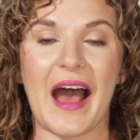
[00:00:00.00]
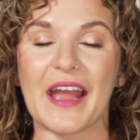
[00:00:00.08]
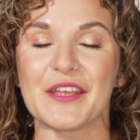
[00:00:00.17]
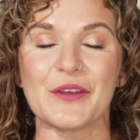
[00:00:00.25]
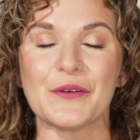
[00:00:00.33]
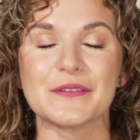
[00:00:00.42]
I
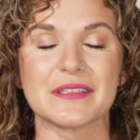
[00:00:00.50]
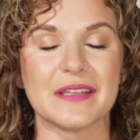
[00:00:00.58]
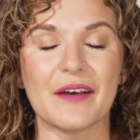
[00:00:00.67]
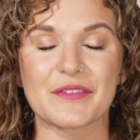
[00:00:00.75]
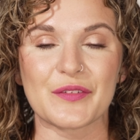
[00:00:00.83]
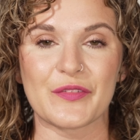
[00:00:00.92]
use and
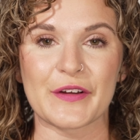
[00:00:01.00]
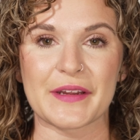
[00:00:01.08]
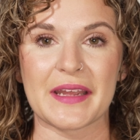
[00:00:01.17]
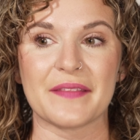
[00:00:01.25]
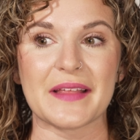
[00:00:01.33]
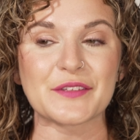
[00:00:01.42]
love
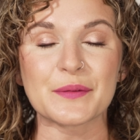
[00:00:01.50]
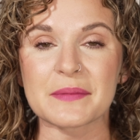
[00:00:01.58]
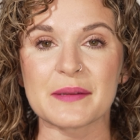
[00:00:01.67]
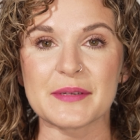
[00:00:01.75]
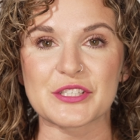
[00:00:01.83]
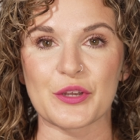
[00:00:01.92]
ConvertKit. That's what I'm
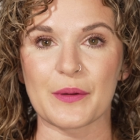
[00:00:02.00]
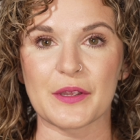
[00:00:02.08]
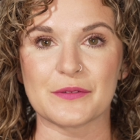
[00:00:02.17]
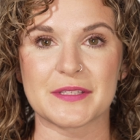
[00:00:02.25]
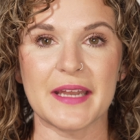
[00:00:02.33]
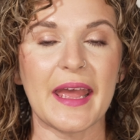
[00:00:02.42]
going to be
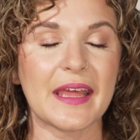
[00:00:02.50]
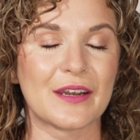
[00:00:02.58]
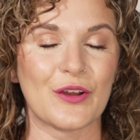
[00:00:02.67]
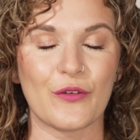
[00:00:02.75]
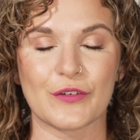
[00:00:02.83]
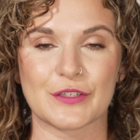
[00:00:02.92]
showing you today in
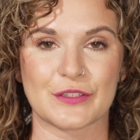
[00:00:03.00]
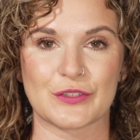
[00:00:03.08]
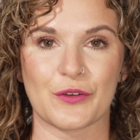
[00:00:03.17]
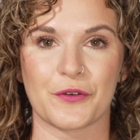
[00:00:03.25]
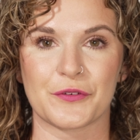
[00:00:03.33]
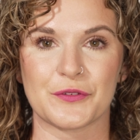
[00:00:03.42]
an
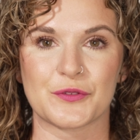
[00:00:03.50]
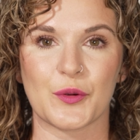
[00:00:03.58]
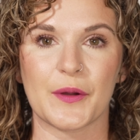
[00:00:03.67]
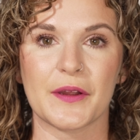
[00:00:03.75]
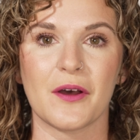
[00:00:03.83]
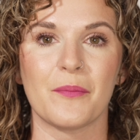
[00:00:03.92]
over-the-shoulder
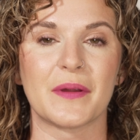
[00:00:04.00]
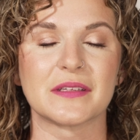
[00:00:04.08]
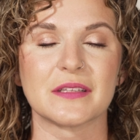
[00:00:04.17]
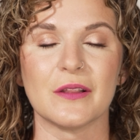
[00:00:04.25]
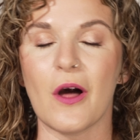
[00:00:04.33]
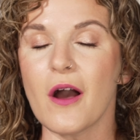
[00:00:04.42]
tutorial, but
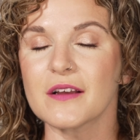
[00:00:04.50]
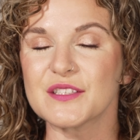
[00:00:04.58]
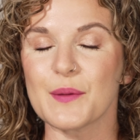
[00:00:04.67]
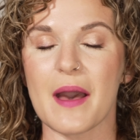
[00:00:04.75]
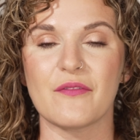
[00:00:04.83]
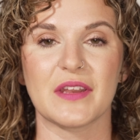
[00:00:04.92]
as long
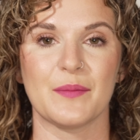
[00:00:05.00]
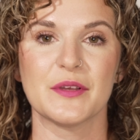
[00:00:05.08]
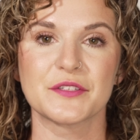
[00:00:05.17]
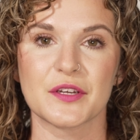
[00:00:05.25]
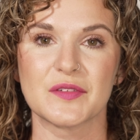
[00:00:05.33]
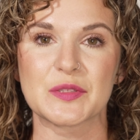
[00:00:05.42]
as you have an
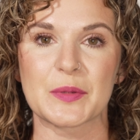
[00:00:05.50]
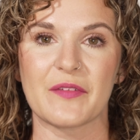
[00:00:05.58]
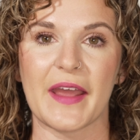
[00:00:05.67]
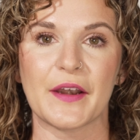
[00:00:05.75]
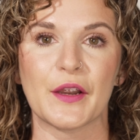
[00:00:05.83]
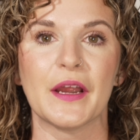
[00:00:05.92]
email service
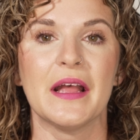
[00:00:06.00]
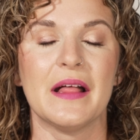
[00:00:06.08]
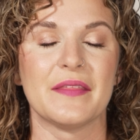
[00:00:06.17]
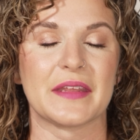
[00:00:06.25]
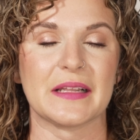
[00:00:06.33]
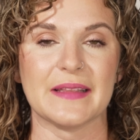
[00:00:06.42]
provider
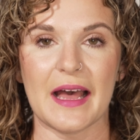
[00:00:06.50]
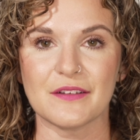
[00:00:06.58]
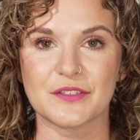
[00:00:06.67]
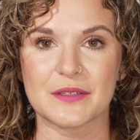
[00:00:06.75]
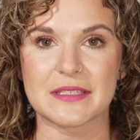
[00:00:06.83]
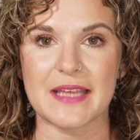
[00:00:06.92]
that
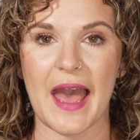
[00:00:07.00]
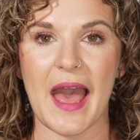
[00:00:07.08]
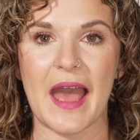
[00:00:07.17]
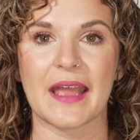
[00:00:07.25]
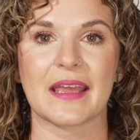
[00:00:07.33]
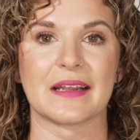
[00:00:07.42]
allows you to
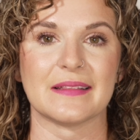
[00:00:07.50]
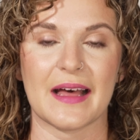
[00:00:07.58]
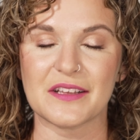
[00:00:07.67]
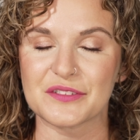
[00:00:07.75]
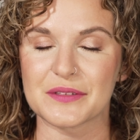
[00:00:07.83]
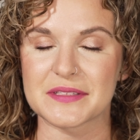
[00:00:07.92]
tag and
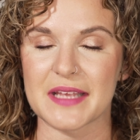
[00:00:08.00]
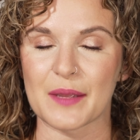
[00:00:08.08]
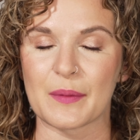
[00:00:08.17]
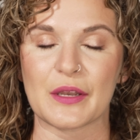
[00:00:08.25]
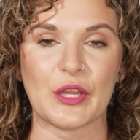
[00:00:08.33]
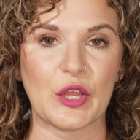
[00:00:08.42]
allows you to
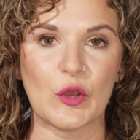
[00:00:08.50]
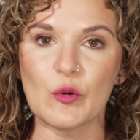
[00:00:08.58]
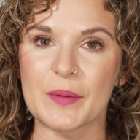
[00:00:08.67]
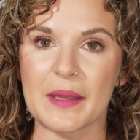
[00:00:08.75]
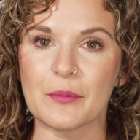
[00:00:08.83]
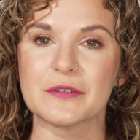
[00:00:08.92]
segment,
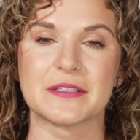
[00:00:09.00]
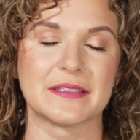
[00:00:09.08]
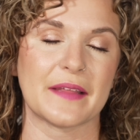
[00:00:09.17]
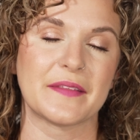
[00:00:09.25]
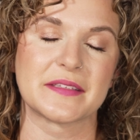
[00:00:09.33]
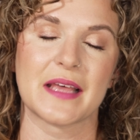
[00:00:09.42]
you'll be able to
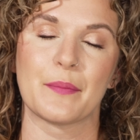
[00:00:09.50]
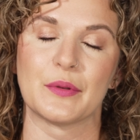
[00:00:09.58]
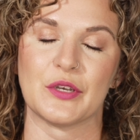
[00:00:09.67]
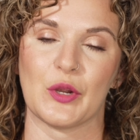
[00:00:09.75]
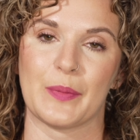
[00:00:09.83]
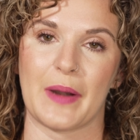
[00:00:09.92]
set this up no